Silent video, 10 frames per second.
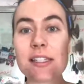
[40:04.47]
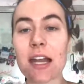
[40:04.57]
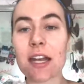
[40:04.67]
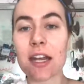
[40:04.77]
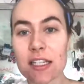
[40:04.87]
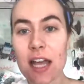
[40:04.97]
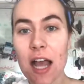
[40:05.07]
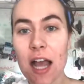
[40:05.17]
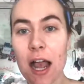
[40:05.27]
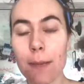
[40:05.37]
at
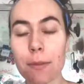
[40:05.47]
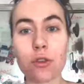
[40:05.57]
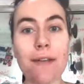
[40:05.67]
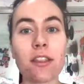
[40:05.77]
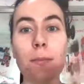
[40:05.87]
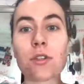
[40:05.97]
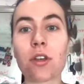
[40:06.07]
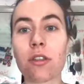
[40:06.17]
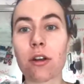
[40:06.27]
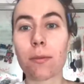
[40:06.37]
nighttime, you're driving them
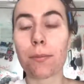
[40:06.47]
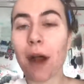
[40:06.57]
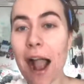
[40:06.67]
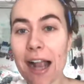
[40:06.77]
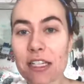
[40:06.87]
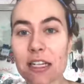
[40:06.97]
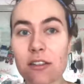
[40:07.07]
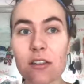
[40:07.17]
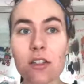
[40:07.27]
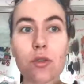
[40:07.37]
to their
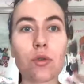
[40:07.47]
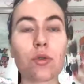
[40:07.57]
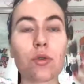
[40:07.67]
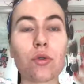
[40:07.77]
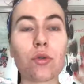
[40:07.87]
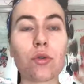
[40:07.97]
practice, to